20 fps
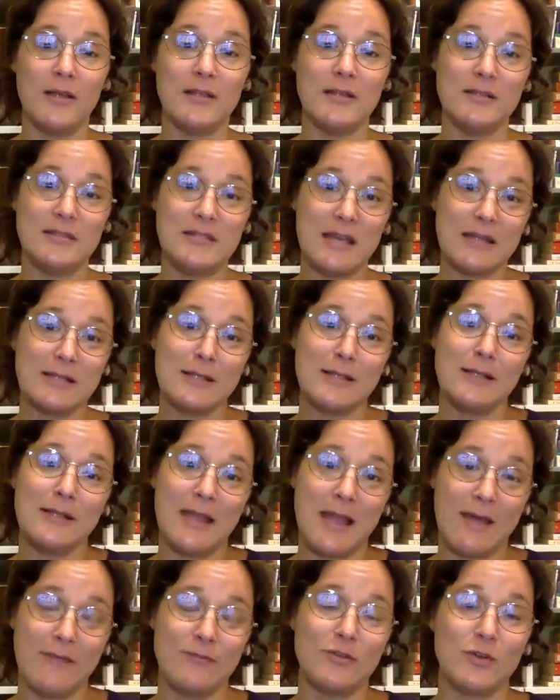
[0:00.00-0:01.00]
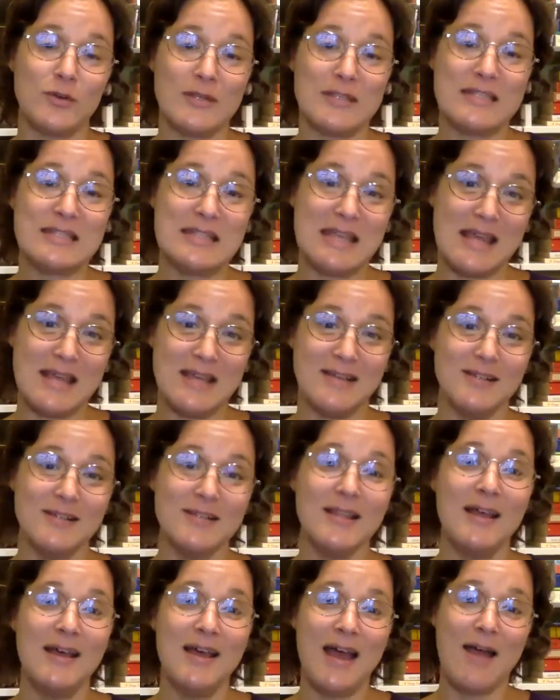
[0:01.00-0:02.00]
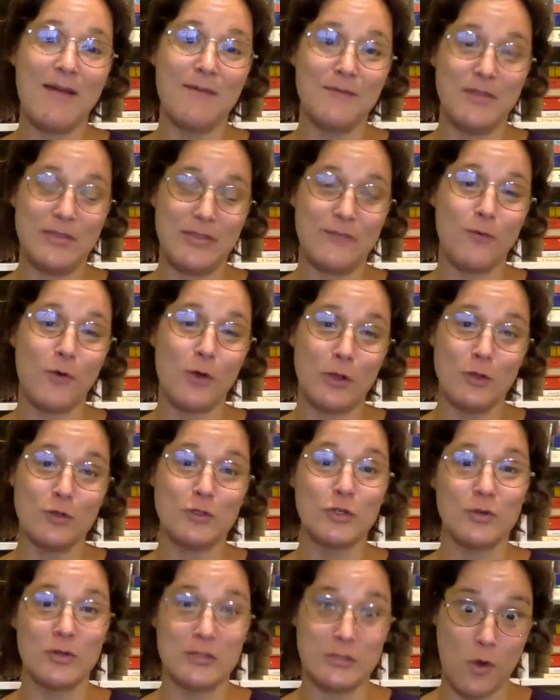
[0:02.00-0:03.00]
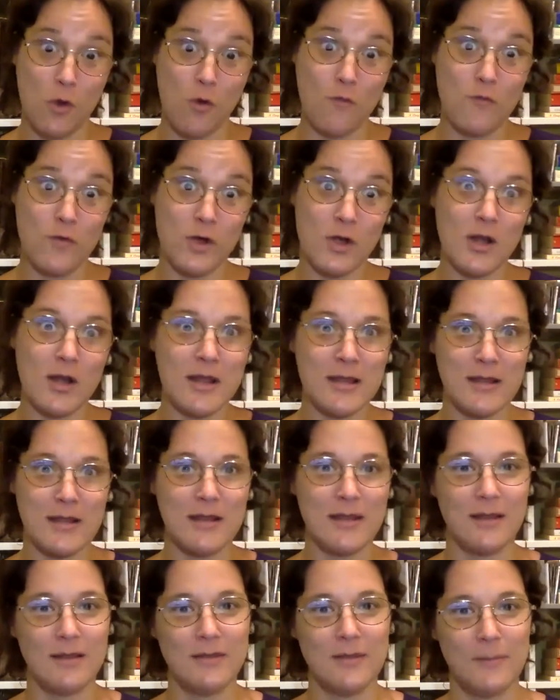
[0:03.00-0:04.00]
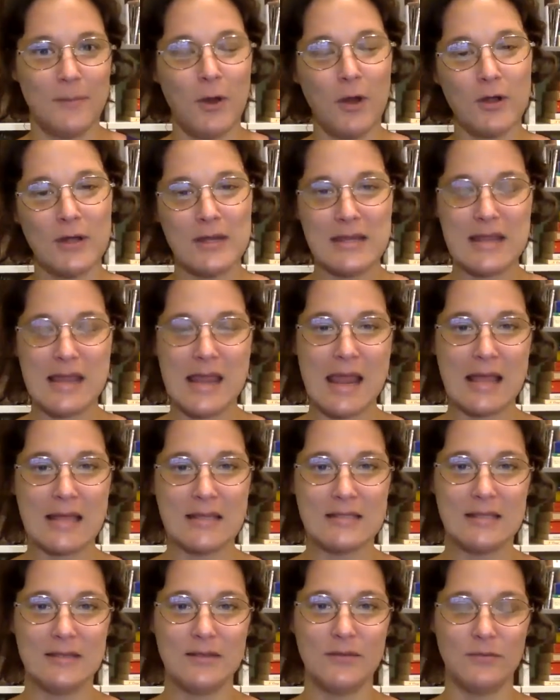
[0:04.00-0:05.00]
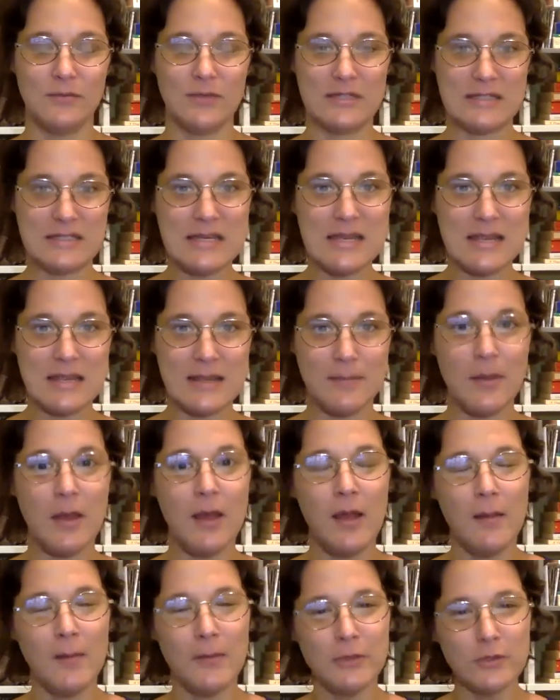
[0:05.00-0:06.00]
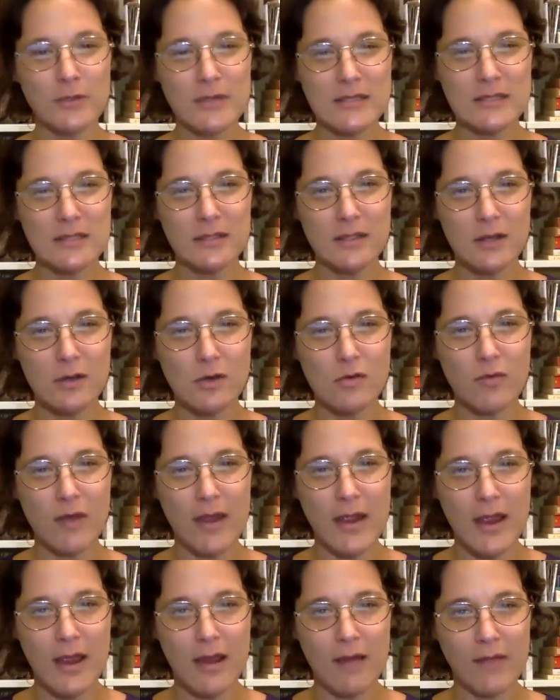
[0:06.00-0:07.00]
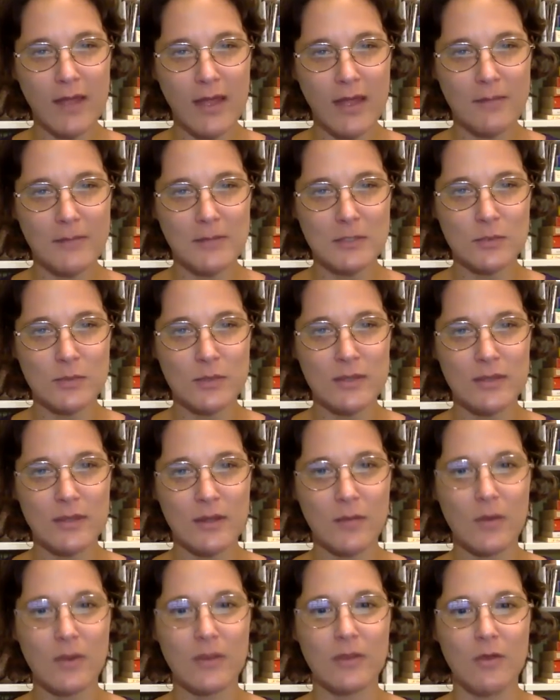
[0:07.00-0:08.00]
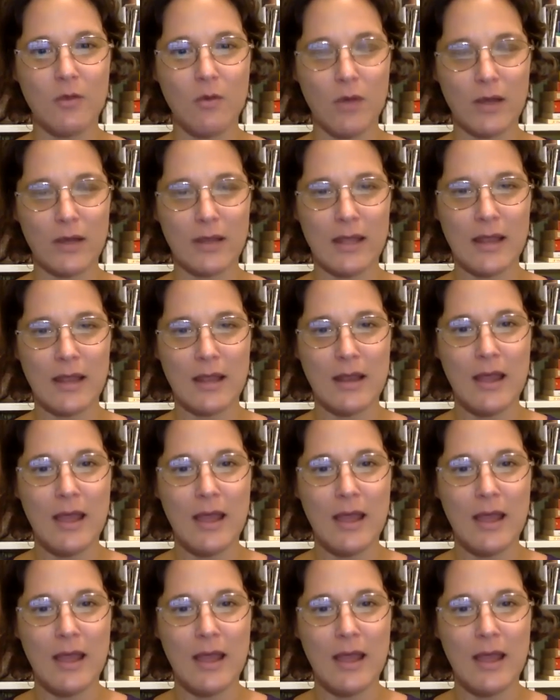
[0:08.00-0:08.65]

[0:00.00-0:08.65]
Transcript: technically after a sale, the foreclosure is over and the party can't redeem. But there is a little gray area in between there where the court can